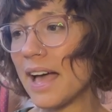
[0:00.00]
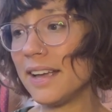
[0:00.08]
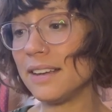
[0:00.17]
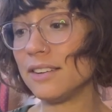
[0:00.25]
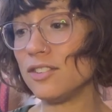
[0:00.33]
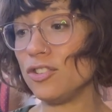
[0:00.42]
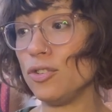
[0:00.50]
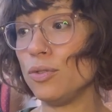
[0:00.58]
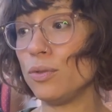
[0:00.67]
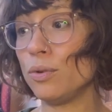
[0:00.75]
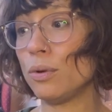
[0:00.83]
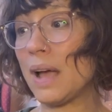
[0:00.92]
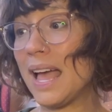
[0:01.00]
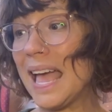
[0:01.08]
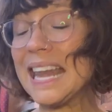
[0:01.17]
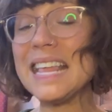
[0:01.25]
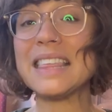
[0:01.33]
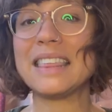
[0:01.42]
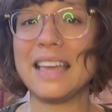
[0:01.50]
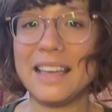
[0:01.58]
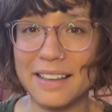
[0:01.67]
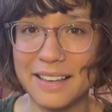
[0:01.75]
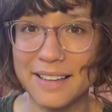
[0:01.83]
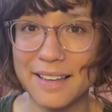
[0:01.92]
I can do
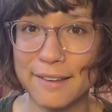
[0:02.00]
anything.